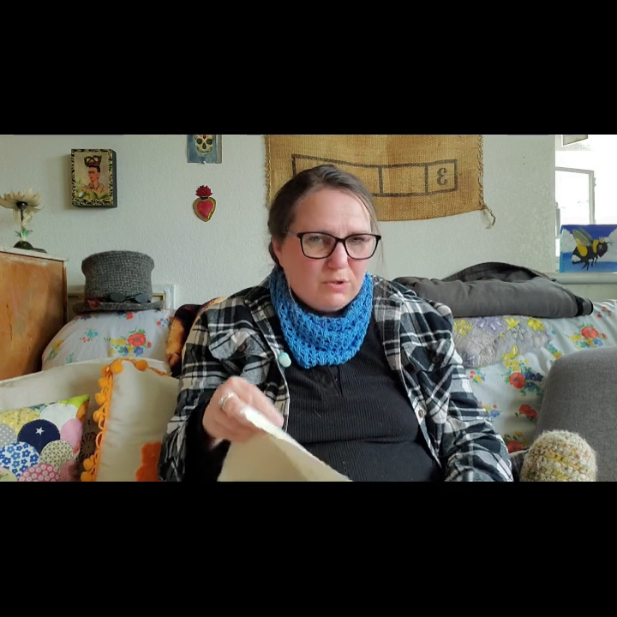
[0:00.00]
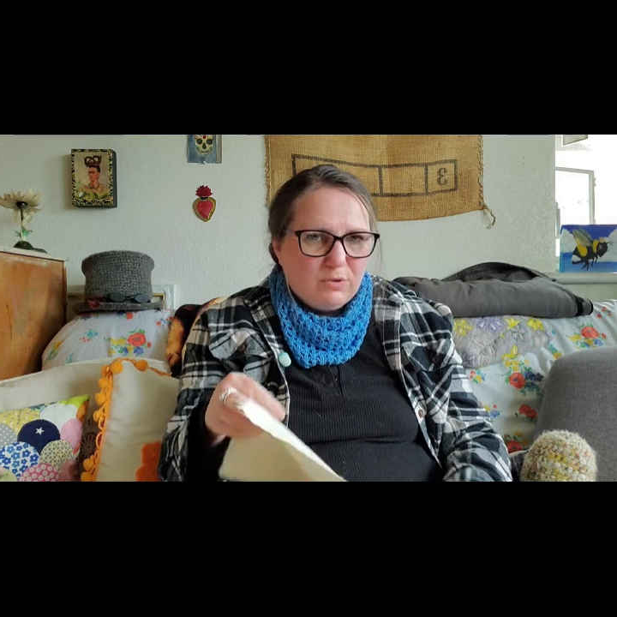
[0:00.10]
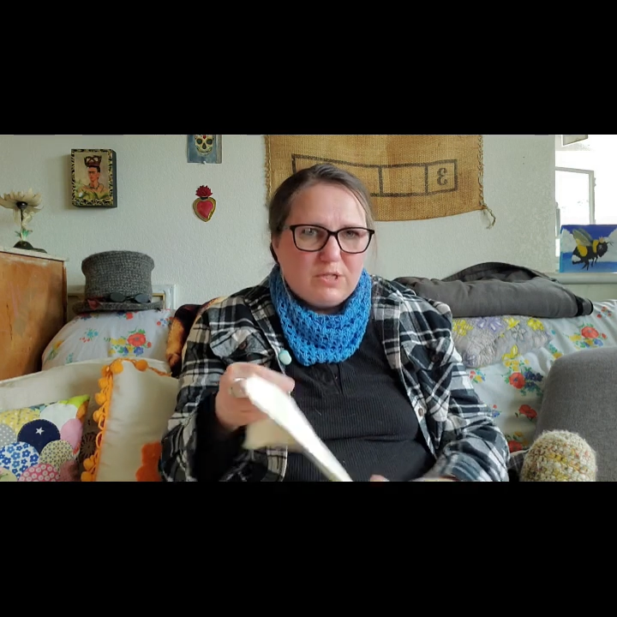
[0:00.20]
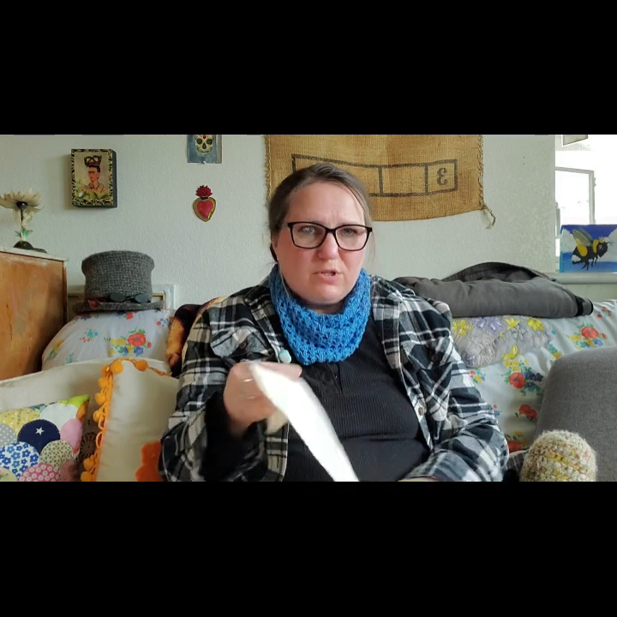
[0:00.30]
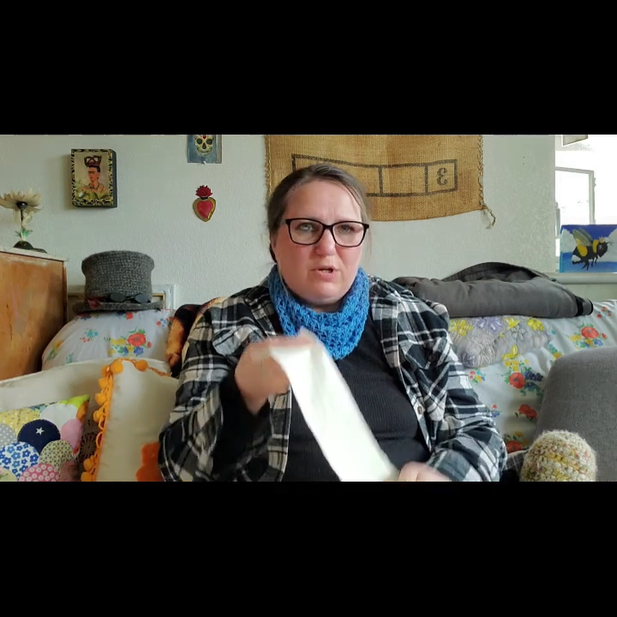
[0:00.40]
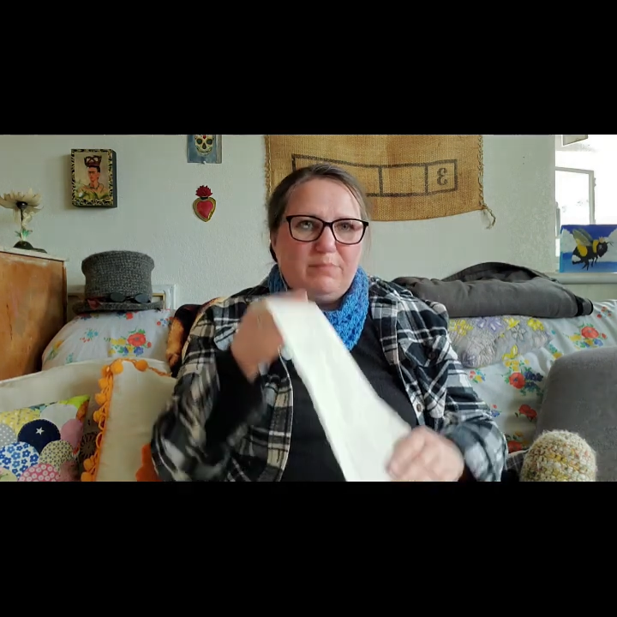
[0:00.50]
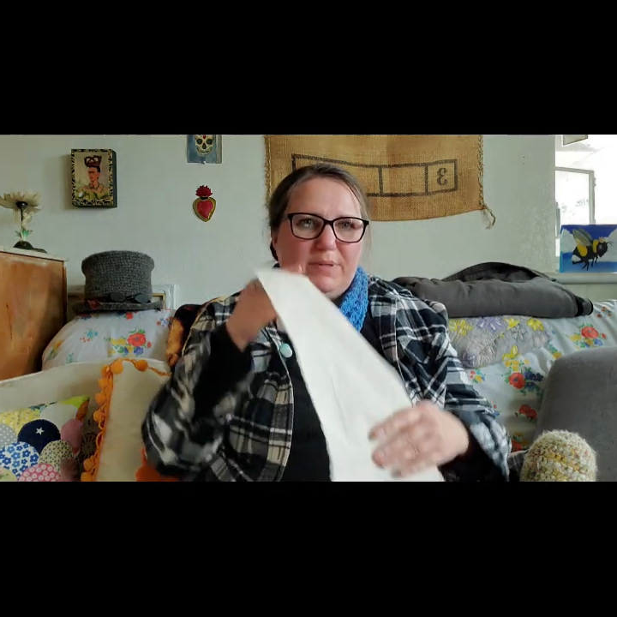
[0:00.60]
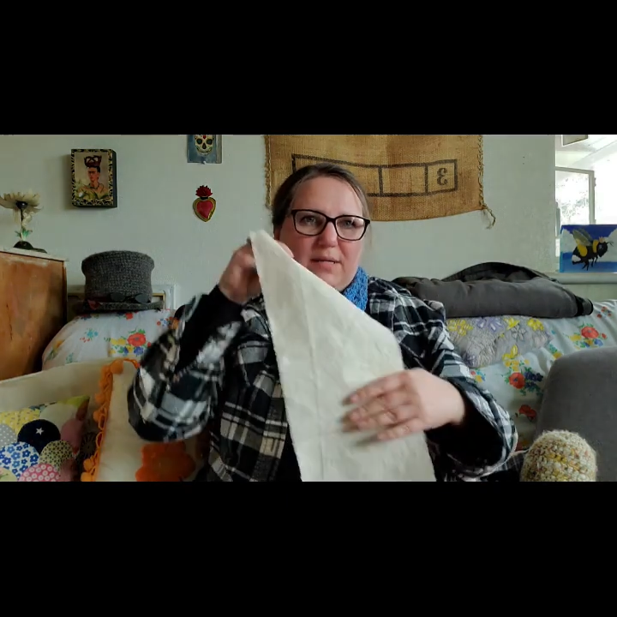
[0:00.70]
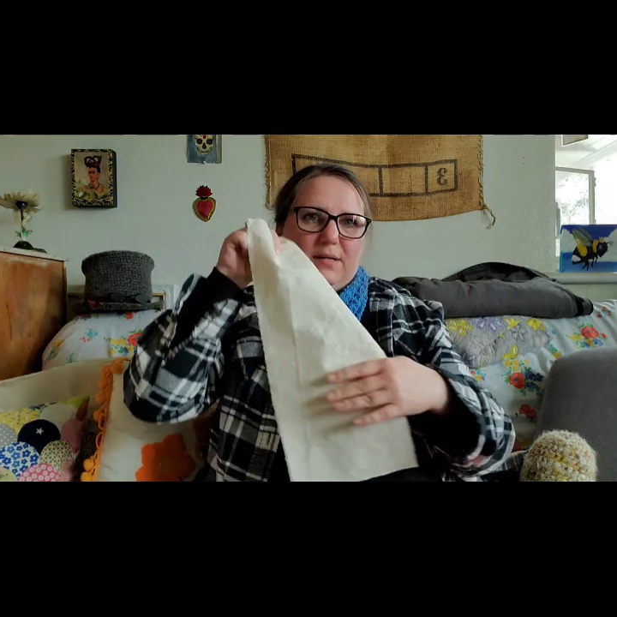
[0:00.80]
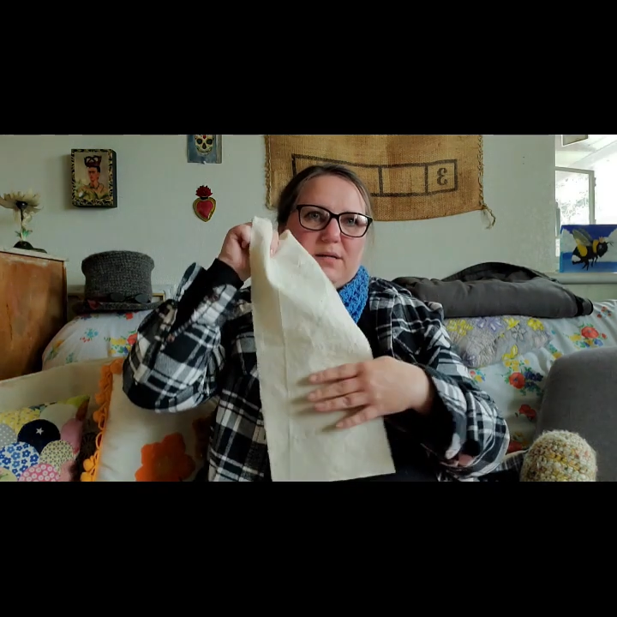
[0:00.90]
there's going to
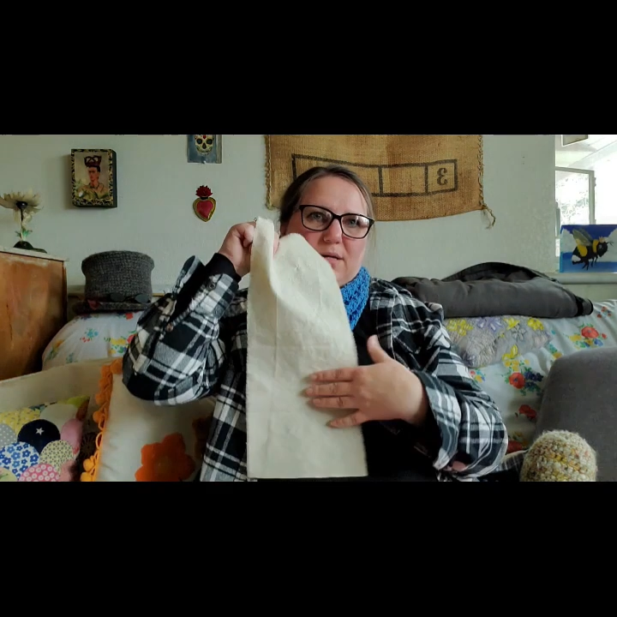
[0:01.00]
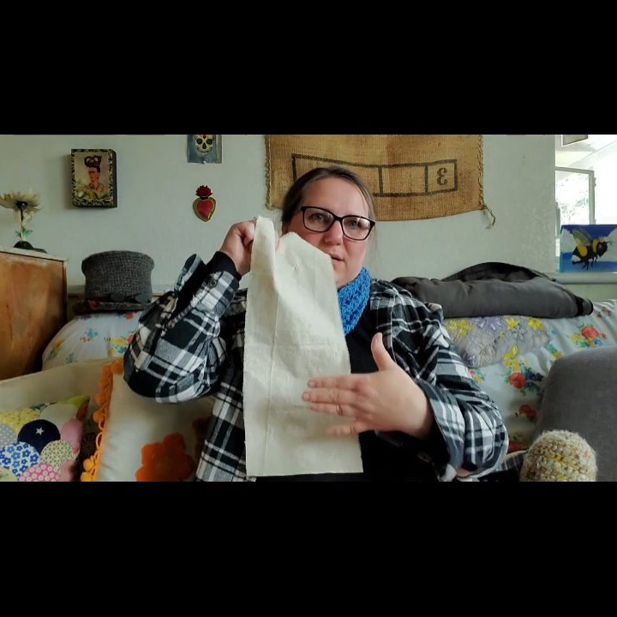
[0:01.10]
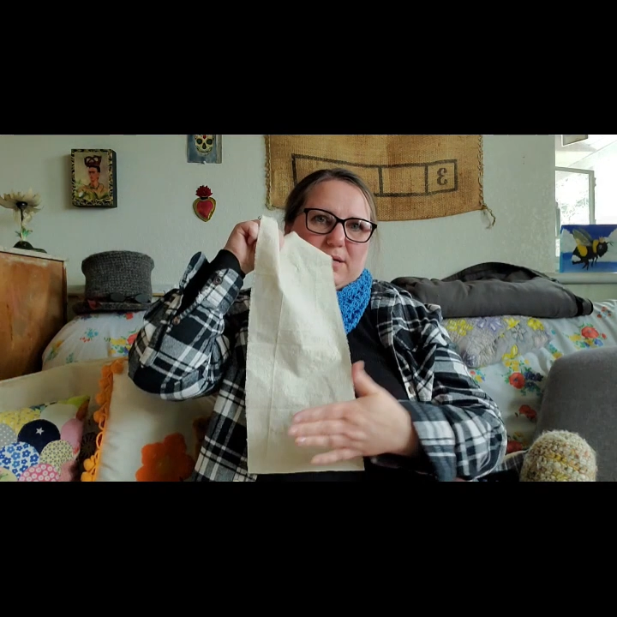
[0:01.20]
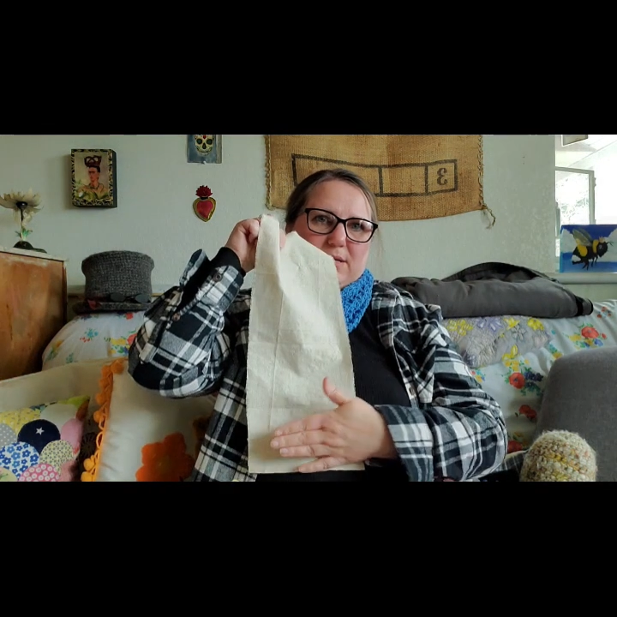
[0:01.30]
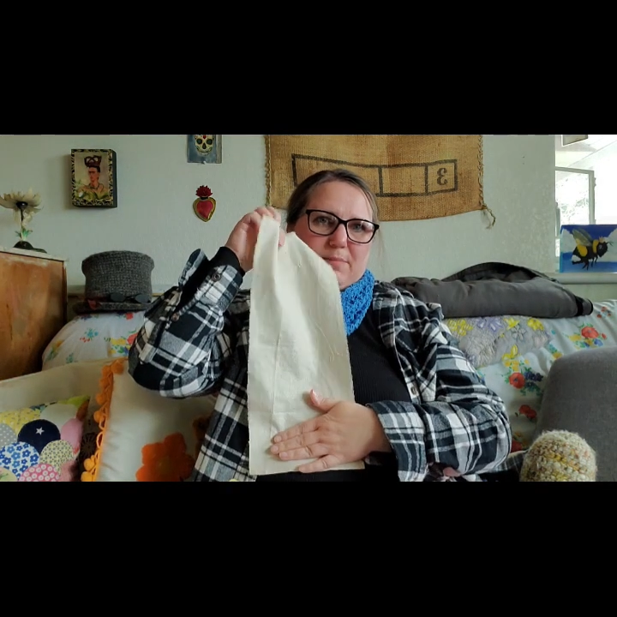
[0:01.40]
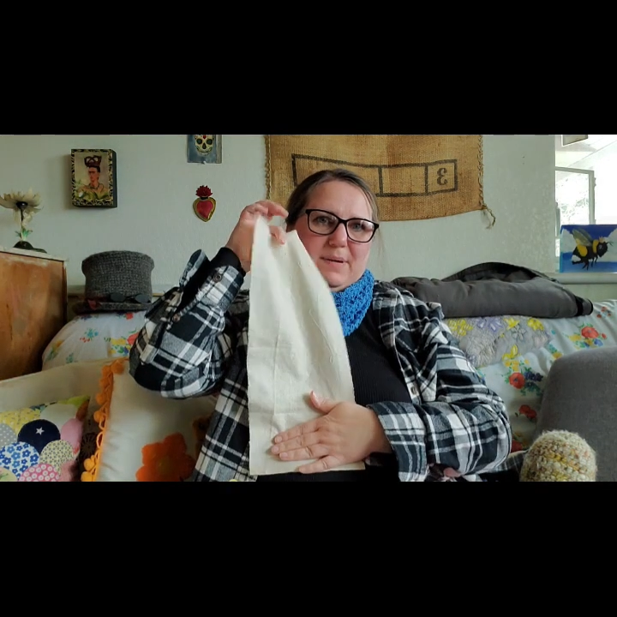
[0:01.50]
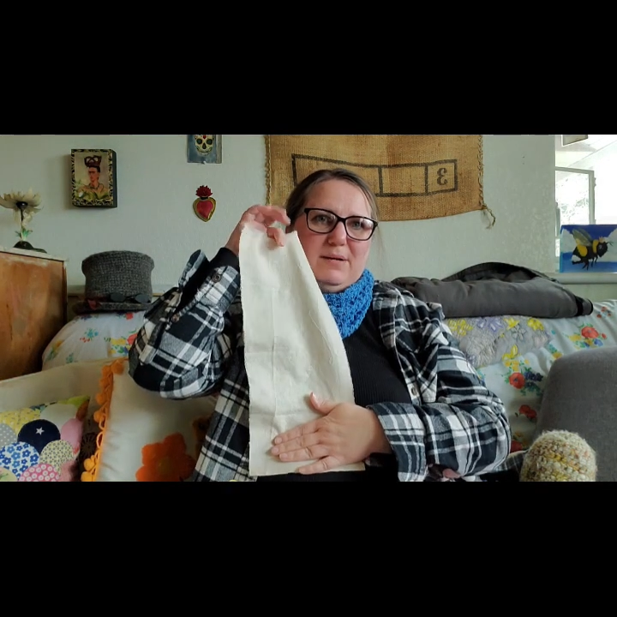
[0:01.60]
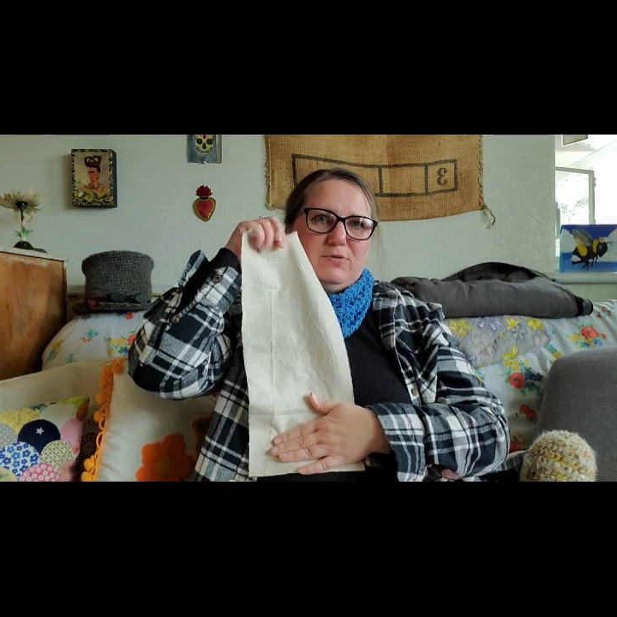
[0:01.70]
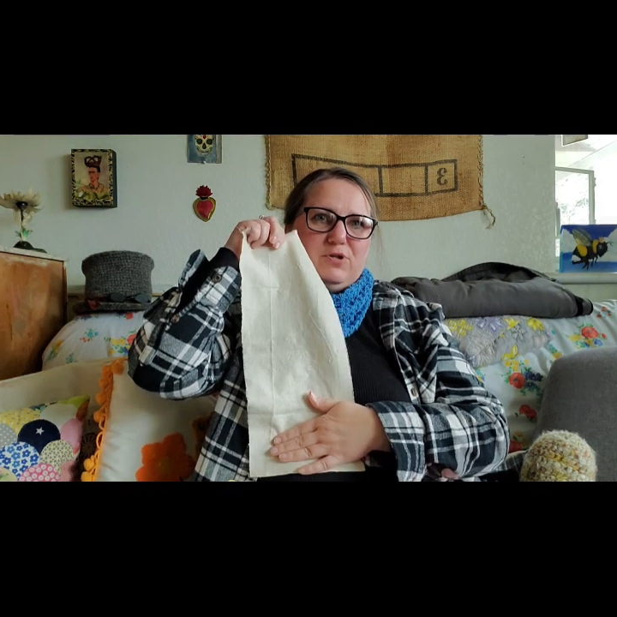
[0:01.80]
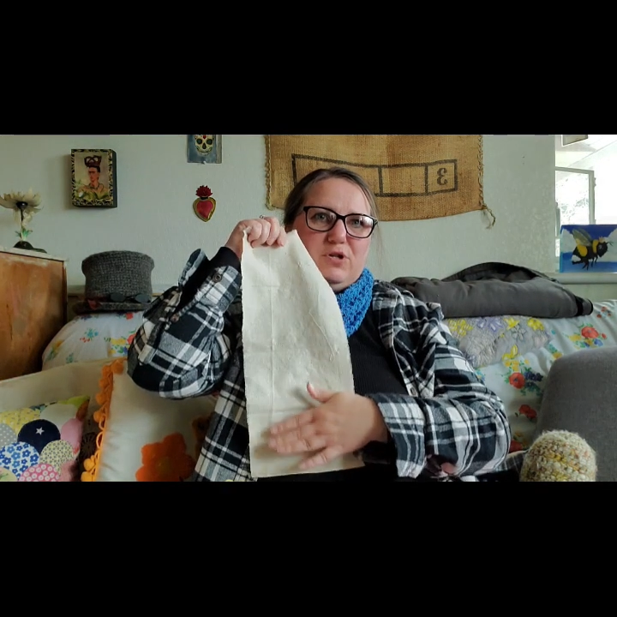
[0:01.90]
be a little
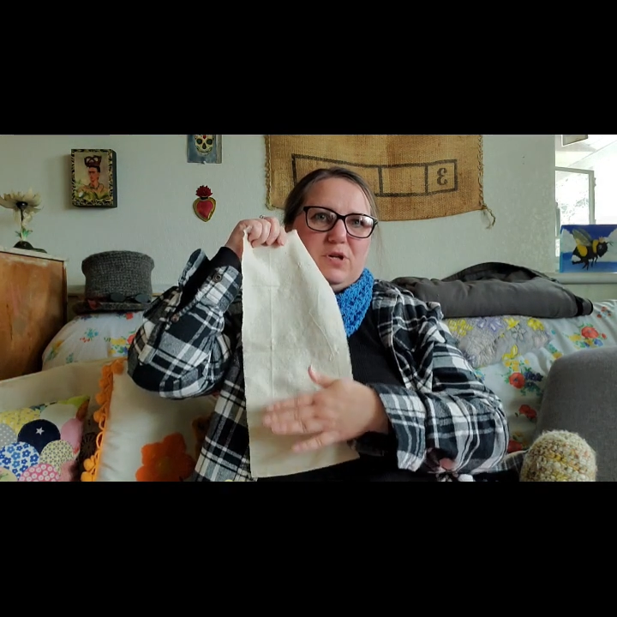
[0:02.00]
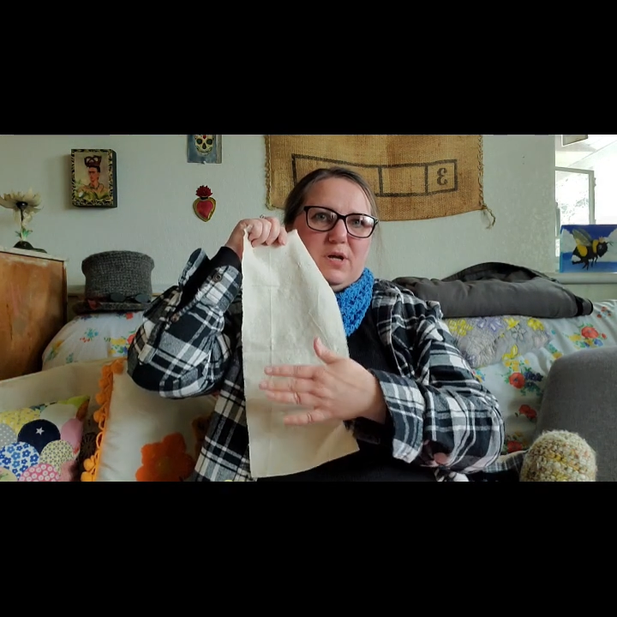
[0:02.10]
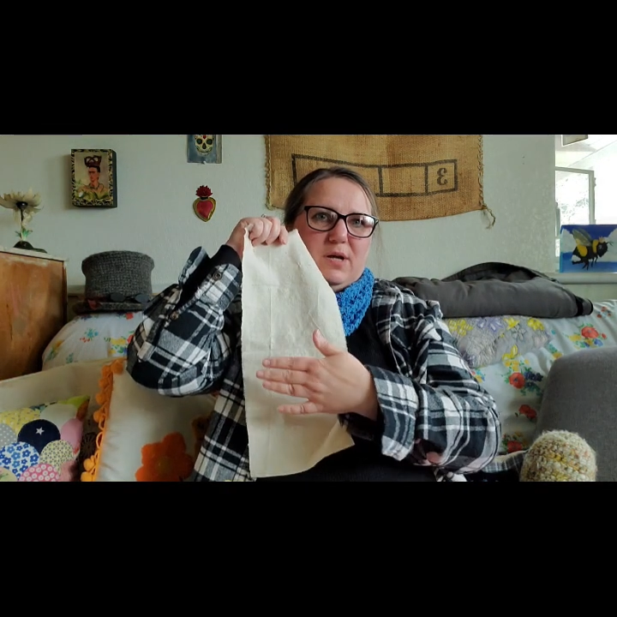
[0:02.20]
pouch,